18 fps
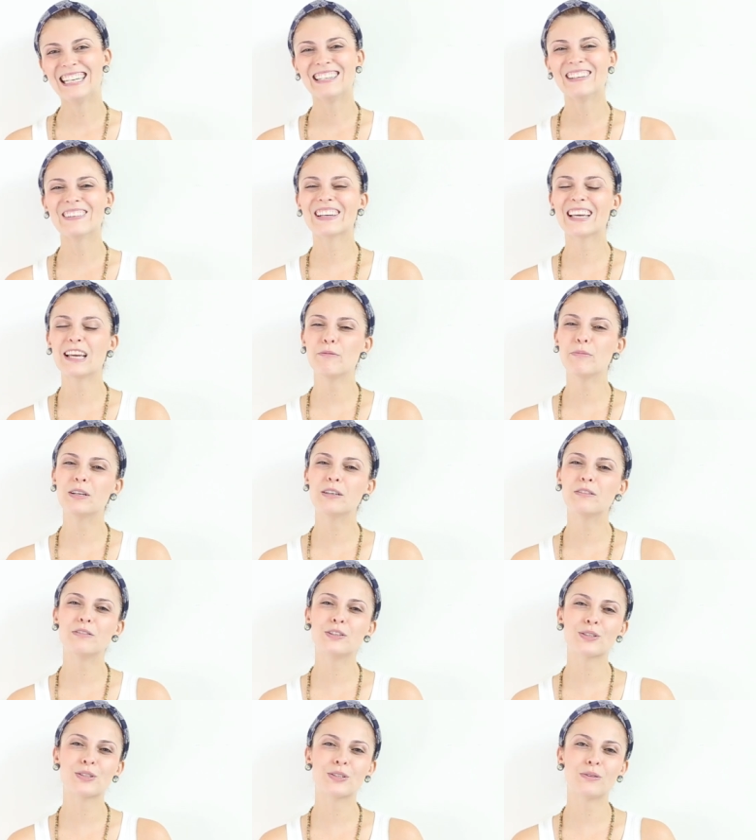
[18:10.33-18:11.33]
Okay,
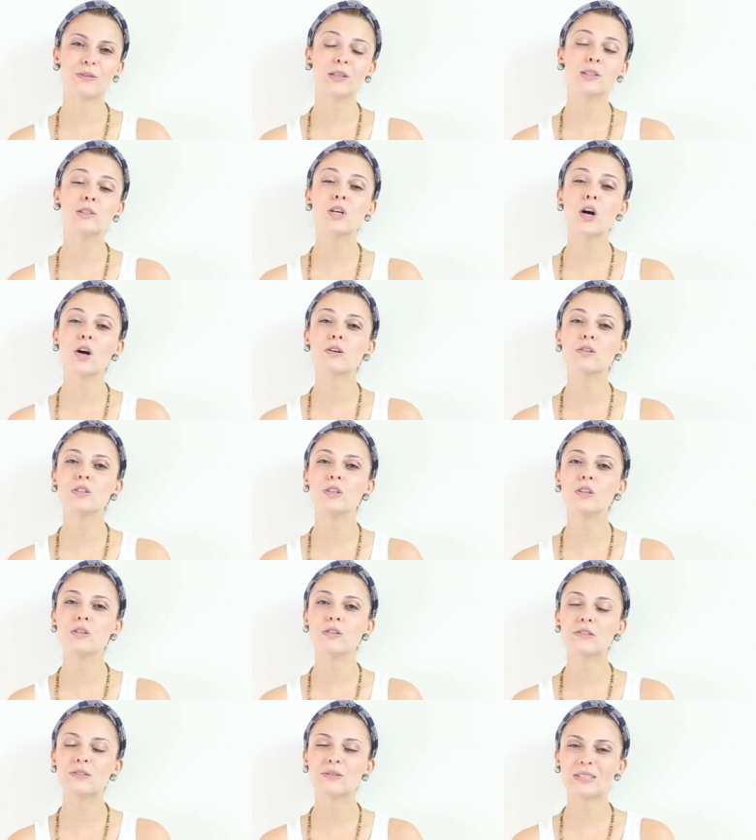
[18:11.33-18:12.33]
beautiful soul. I'll talk to you
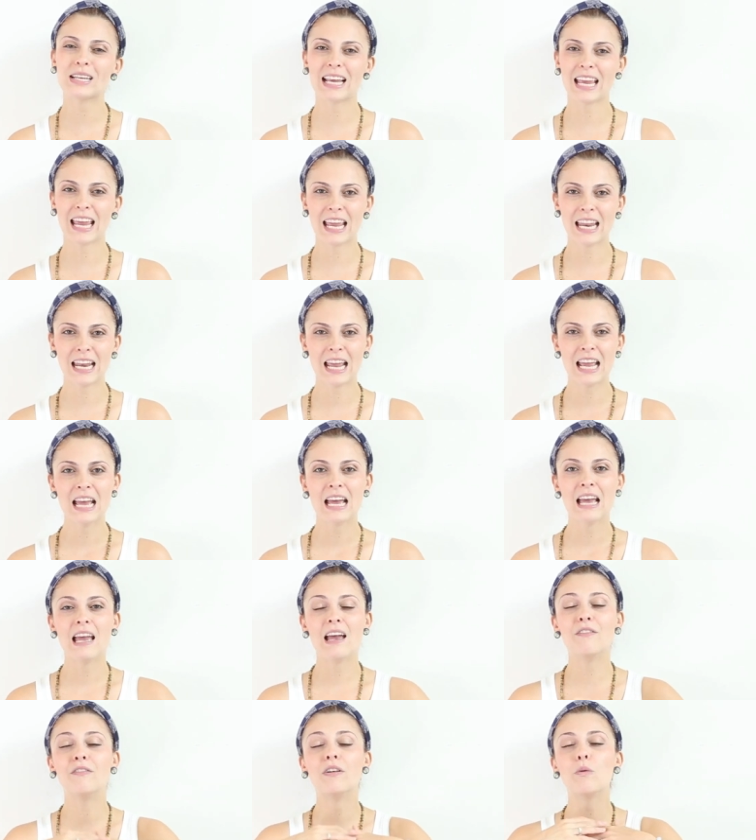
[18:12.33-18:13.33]
soon again.
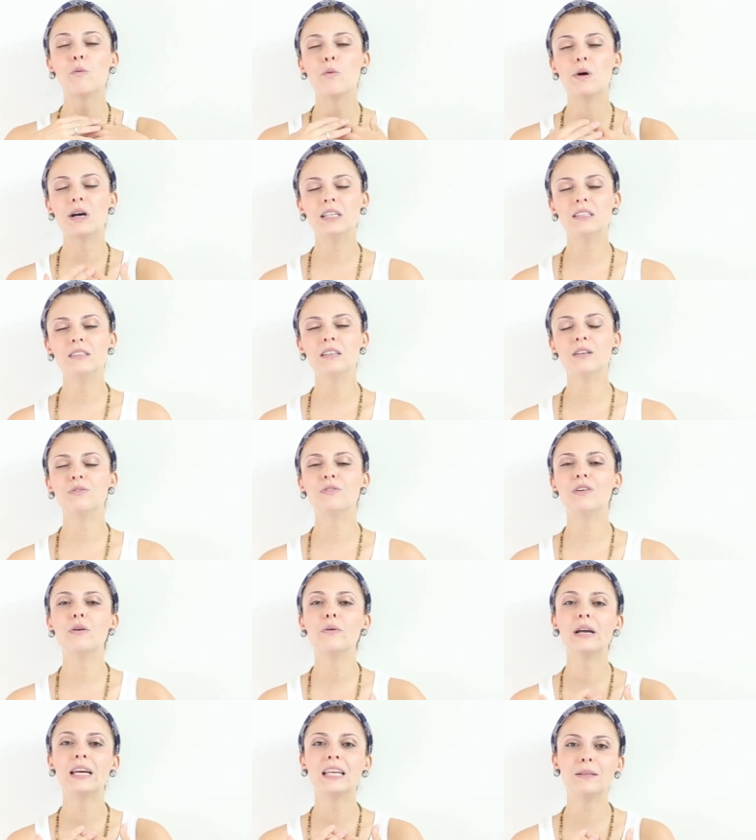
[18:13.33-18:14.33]
Have a
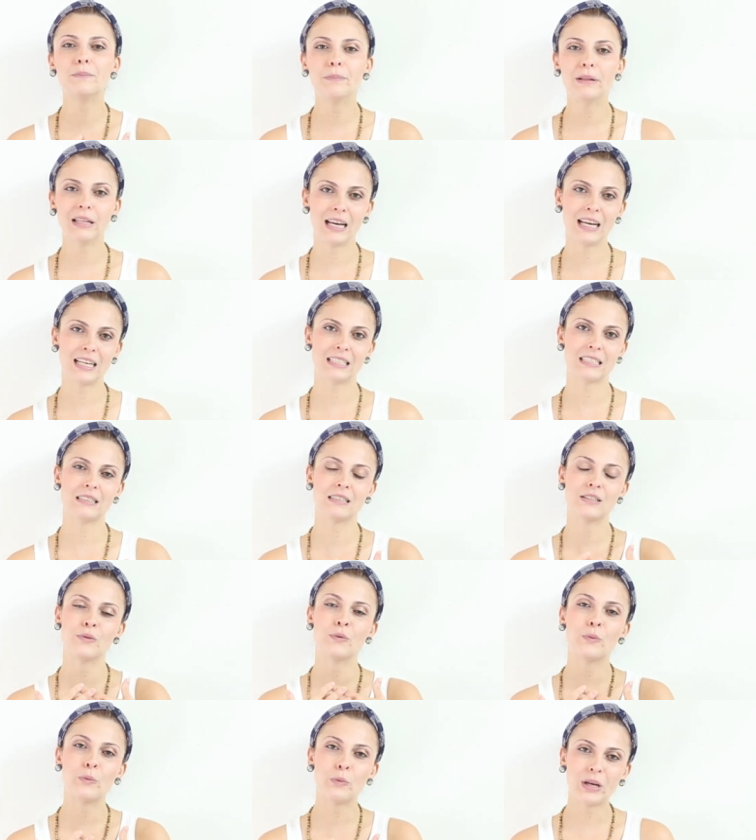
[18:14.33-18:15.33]
wonderful and blessed
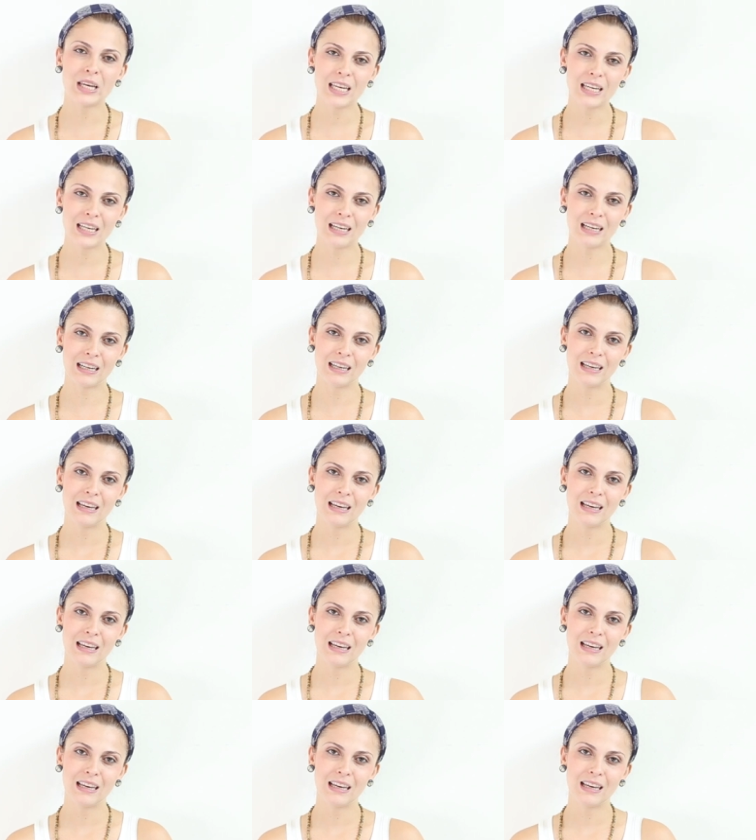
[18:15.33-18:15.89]
week